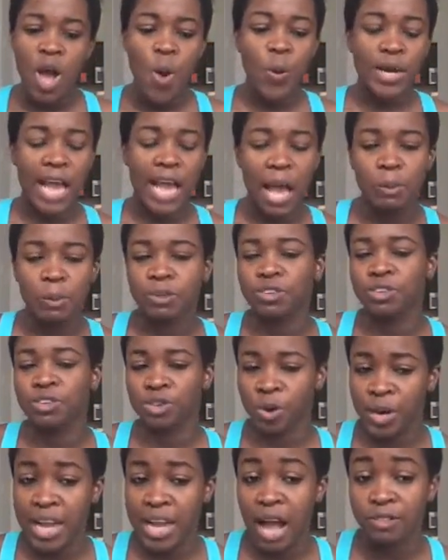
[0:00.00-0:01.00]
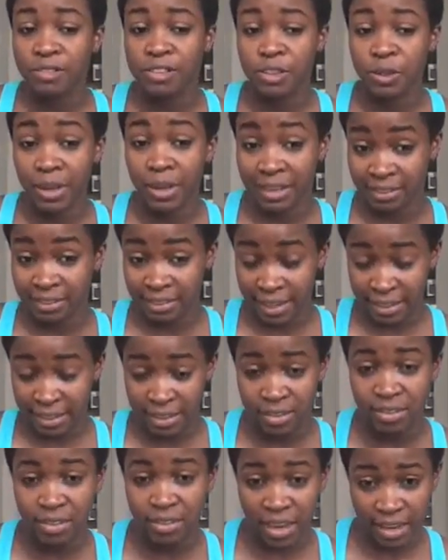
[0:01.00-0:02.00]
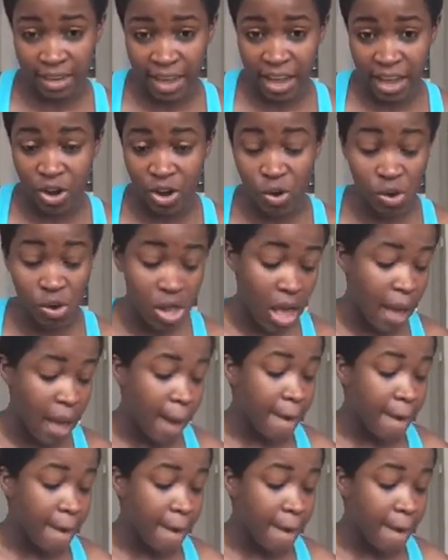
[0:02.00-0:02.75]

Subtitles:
when I was showing how to do extended side angle,